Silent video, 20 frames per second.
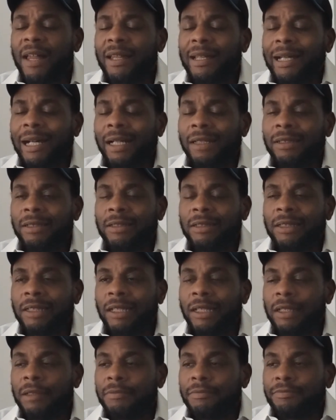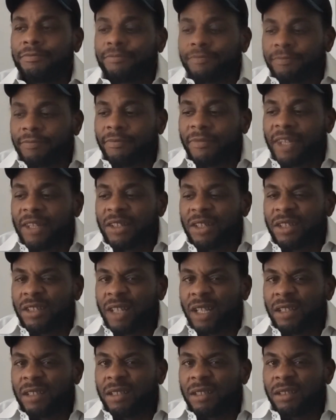i just get
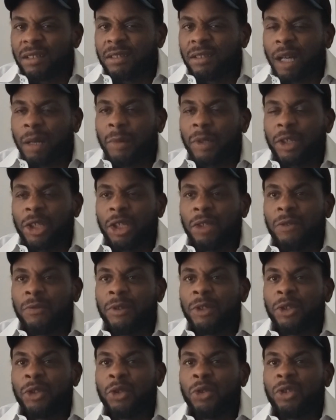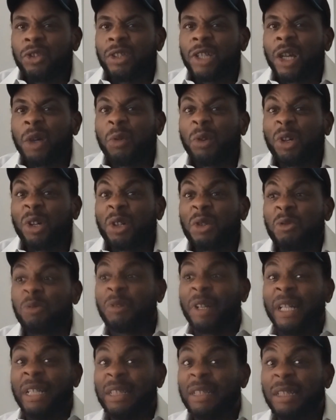sick to the stomach you using that word
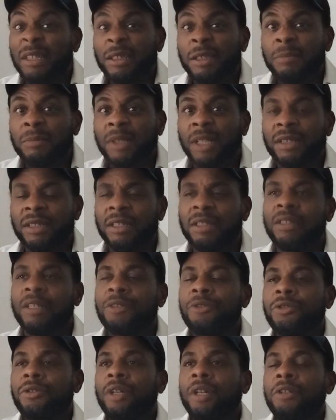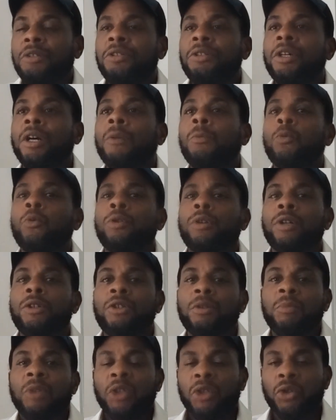racism because it's such a dumb word to
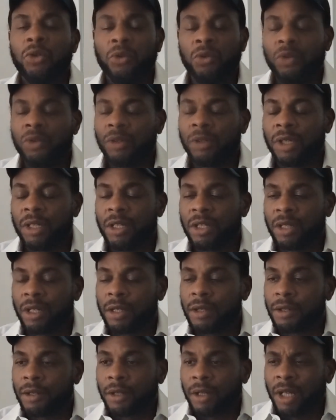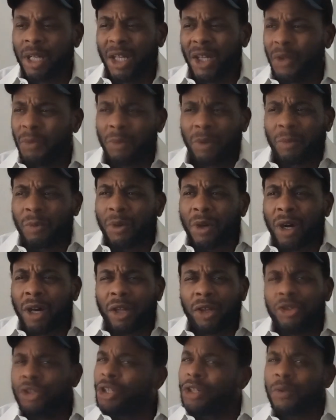be used on each other when we're
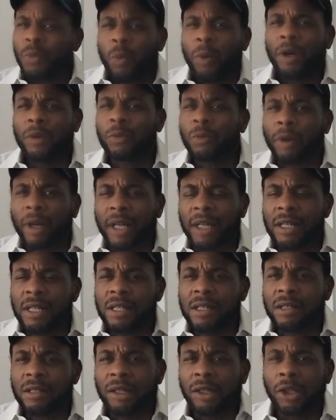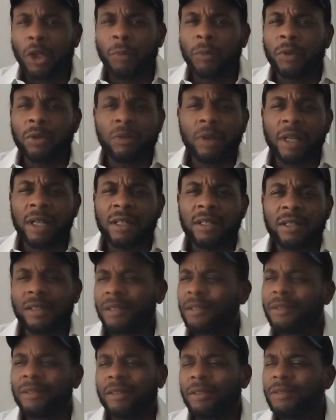all just one race the human
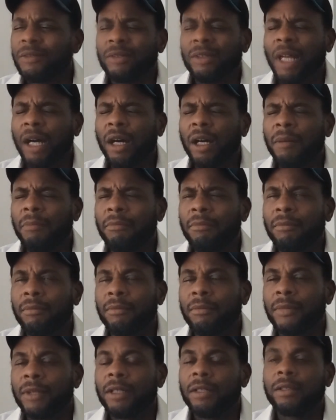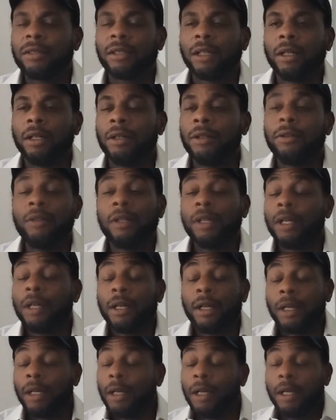race dumb so
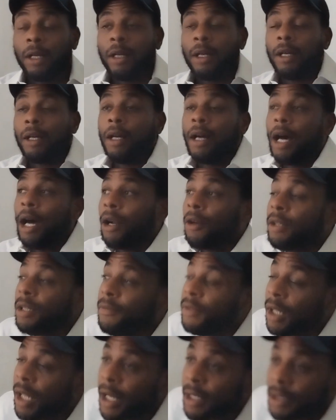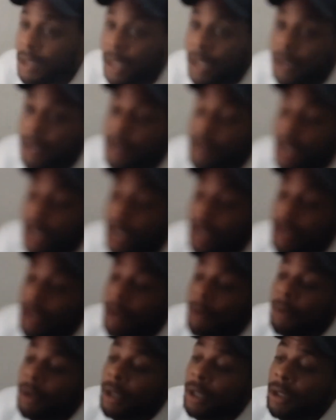i don't even like to entertain
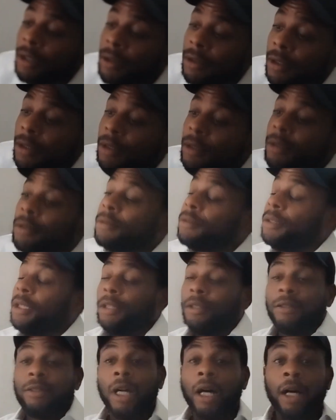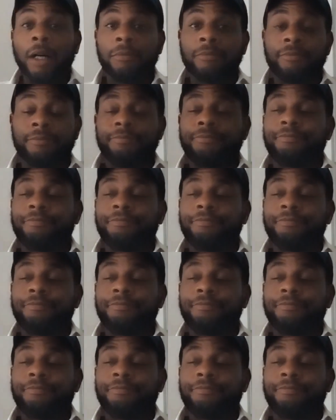that word it's dumb